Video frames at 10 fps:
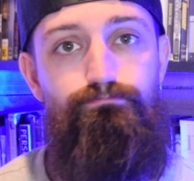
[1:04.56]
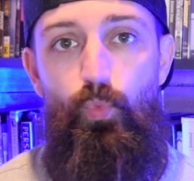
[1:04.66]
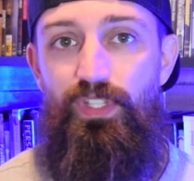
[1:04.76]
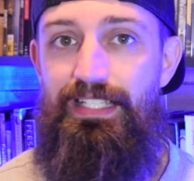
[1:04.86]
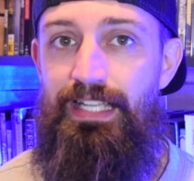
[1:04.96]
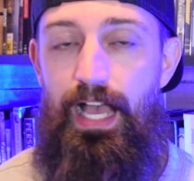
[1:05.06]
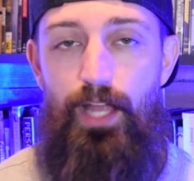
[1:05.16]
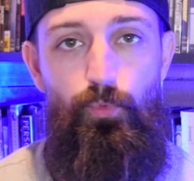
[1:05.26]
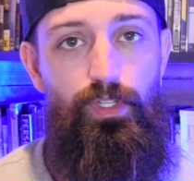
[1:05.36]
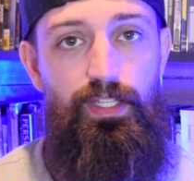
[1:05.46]
was
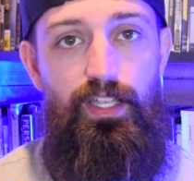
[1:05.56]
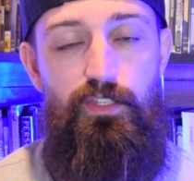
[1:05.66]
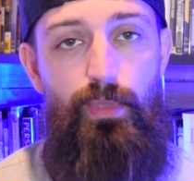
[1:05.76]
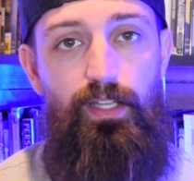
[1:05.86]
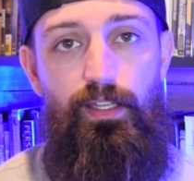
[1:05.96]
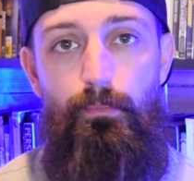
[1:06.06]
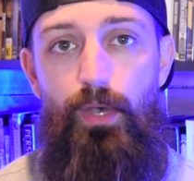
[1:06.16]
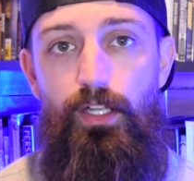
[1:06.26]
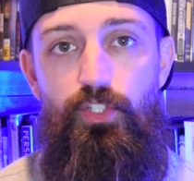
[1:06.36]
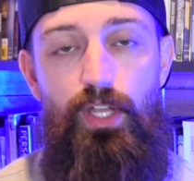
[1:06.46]
not really expecting
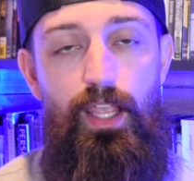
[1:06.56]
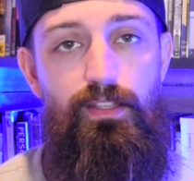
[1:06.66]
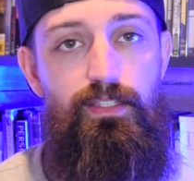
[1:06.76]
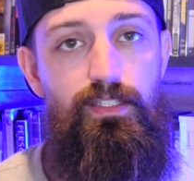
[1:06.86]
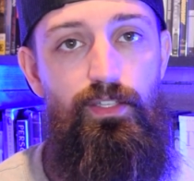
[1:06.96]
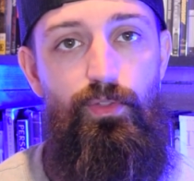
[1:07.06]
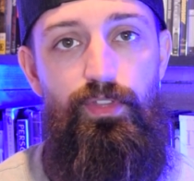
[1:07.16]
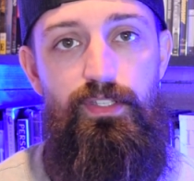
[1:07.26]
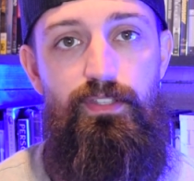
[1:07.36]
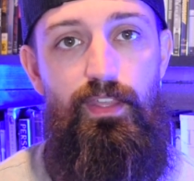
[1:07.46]
much, and still
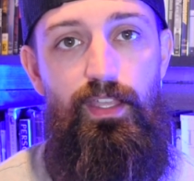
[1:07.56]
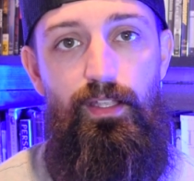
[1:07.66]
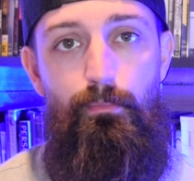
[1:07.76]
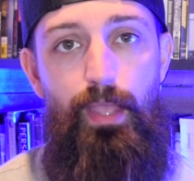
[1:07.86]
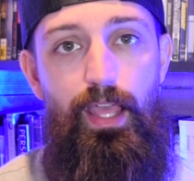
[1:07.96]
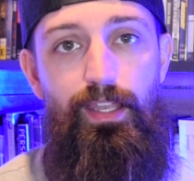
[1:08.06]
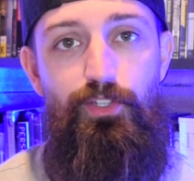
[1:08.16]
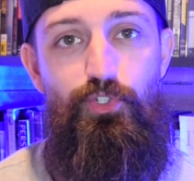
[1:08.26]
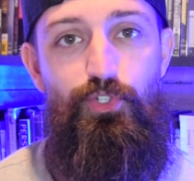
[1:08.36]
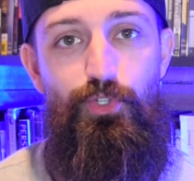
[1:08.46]
this thing
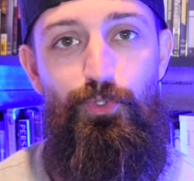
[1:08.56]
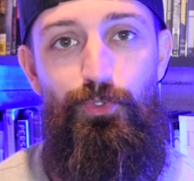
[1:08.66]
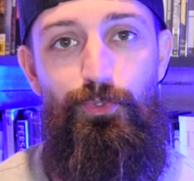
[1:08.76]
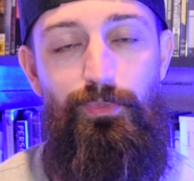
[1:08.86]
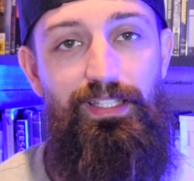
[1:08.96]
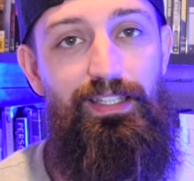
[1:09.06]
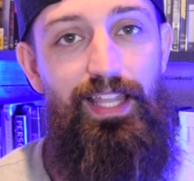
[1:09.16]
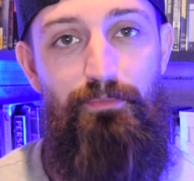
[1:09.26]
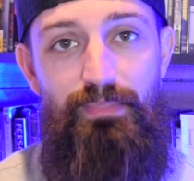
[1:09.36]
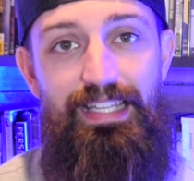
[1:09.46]
managed to
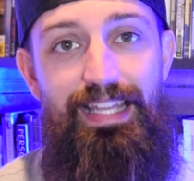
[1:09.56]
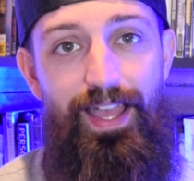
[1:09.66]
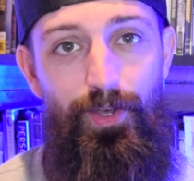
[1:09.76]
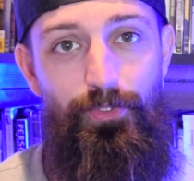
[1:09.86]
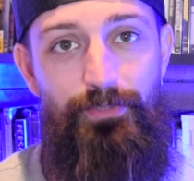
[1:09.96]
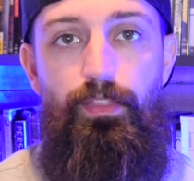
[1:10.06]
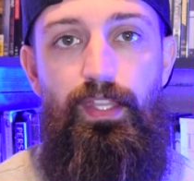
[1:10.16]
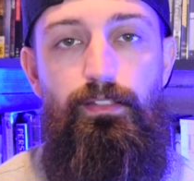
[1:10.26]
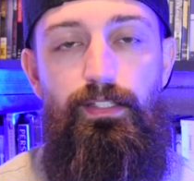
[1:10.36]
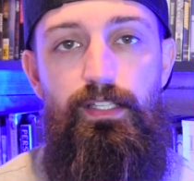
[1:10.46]
let me down.
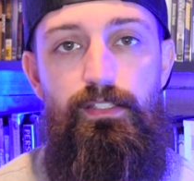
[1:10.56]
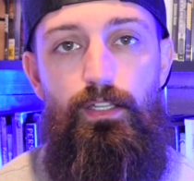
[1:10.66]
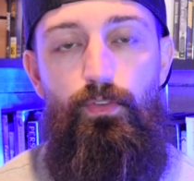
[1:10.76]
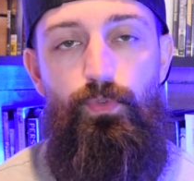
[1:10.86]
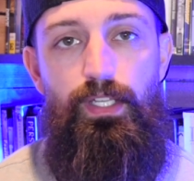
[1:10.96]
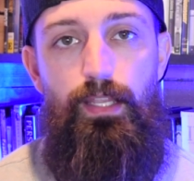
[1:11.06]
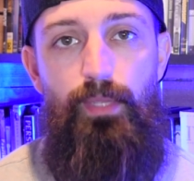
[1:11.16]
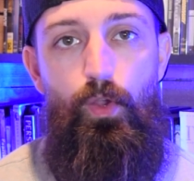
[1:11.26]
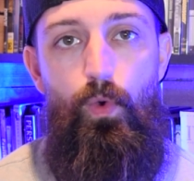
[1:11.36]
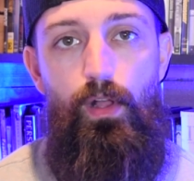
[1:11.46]
The list of
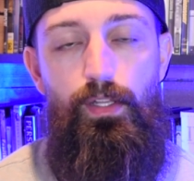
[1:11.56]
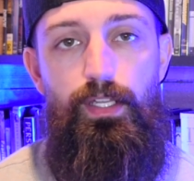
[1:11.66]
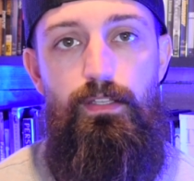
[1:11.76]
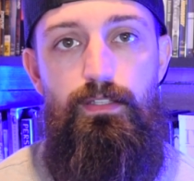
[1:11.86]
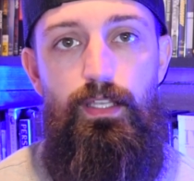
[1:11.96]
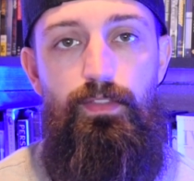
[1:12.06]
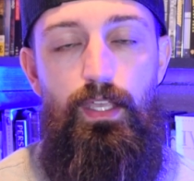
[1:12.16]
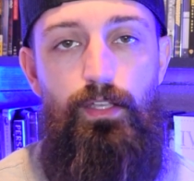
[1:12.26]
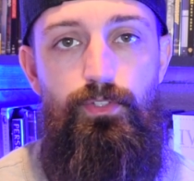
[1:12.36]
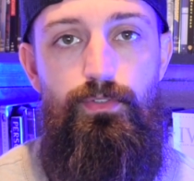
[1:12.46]
redeeming qualities in
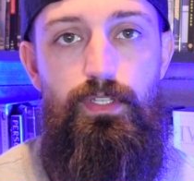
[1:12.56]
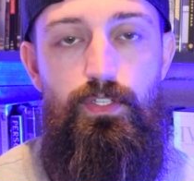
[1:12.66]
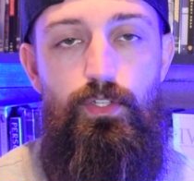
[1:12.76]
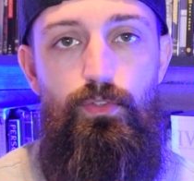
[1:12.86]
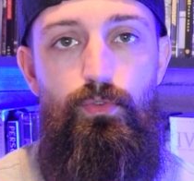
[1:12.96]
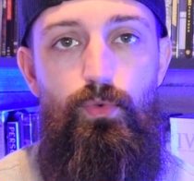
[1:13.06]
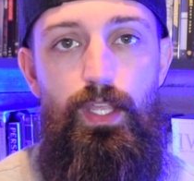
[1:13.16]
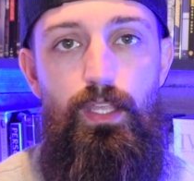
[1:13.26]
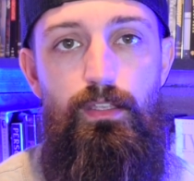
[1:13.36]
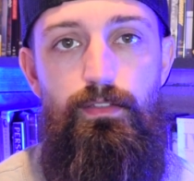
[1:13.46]
The Exorcist 2
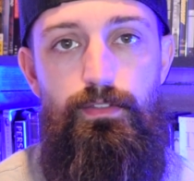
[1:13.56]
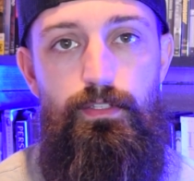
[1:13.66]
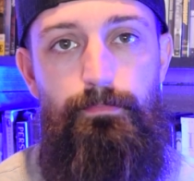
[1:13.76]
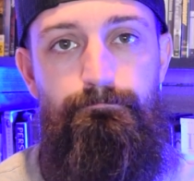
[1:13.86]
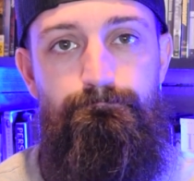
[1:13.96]
is